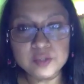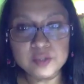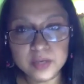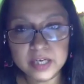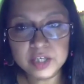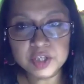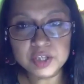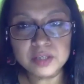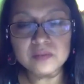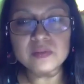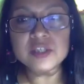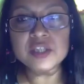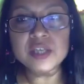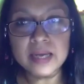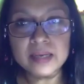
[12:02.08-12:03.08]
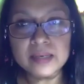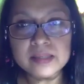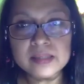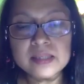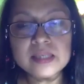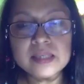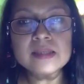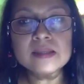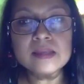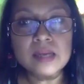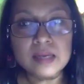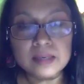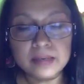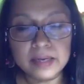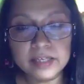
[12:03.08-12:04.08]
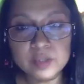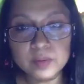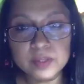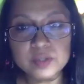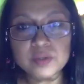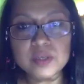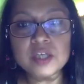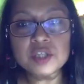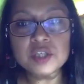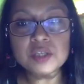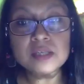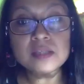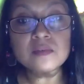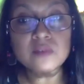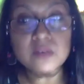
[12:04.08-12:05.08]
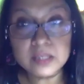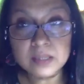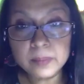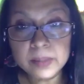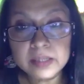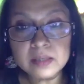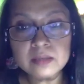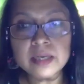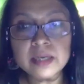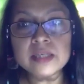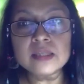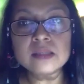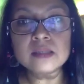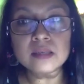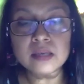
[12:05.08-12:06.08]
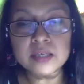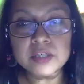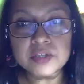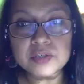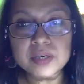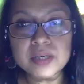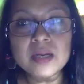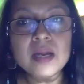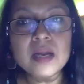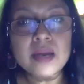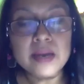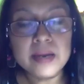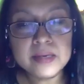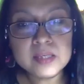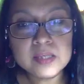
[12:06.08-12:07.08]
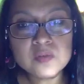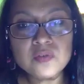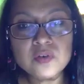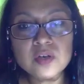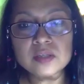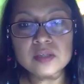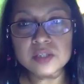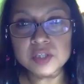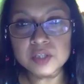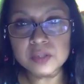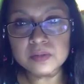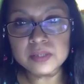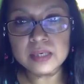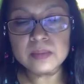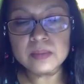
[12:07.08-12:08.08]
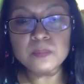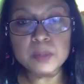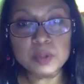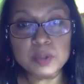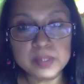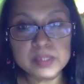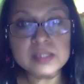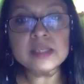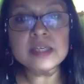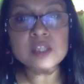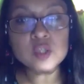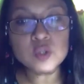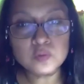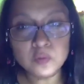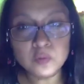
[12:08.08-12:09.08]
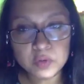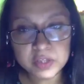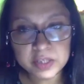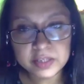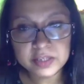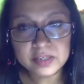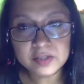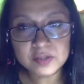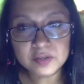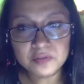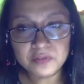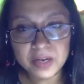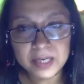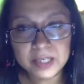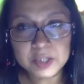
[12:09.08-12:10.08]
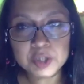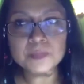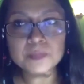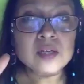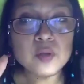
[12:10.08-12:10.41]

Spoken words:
education, which guarantees right to education as a fundamental right in the country, is for children between 6 to 14 years of age.